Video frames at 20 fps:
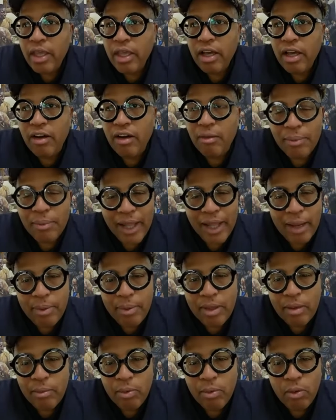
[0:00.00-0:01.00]
of black
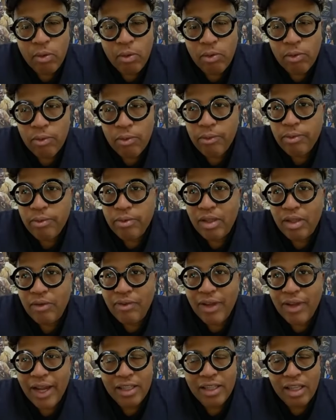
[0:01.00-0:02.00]
people, the
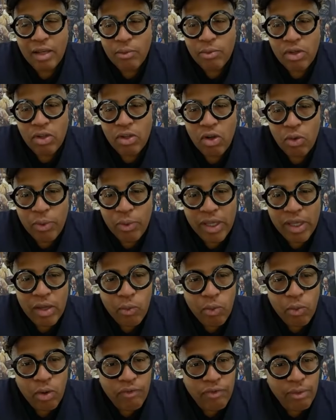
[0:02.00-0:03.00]
fact that, you know, we can
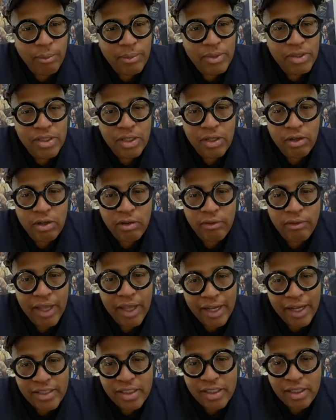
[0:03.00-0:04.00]
work from a center of
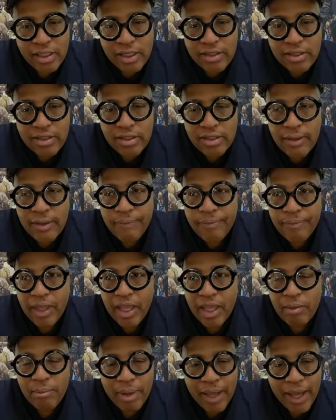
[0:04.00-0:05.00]
excellence
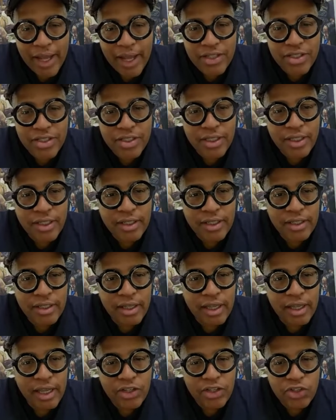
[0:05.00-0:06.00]
and passion
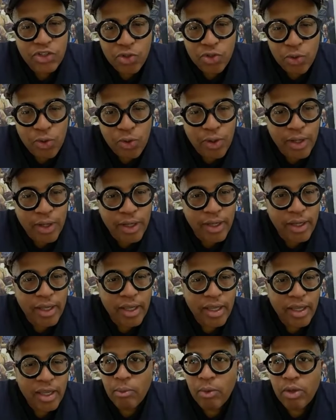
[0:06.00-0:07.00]
and joy
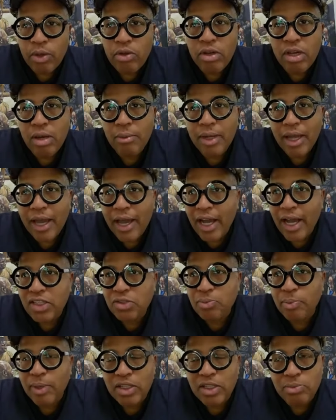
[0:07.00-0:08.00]
when you come to
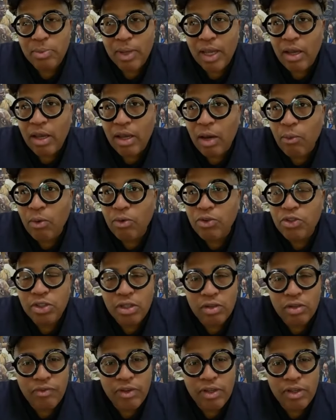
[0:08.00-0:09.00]
iSpace, man, I want you
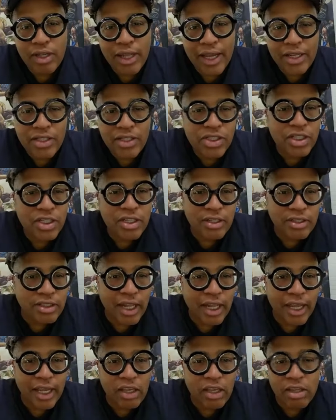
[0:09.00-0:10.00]
to feel like cheers.
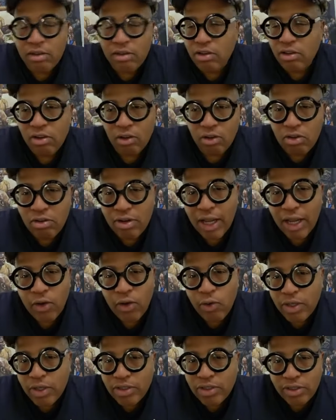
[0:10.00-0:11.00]
Like you, you know, you're not
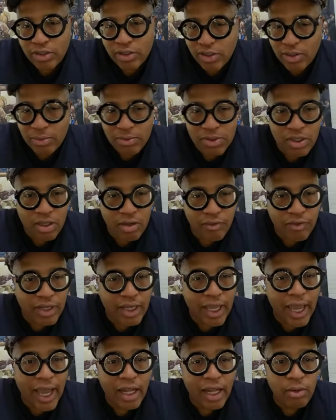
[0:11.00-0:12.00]
going to some stuffy
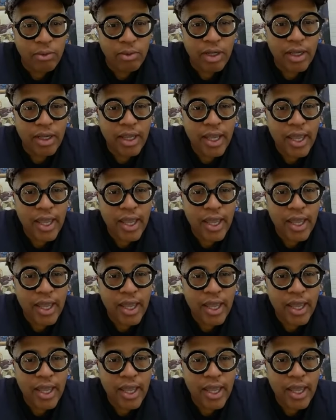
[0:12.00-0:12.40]
gallery.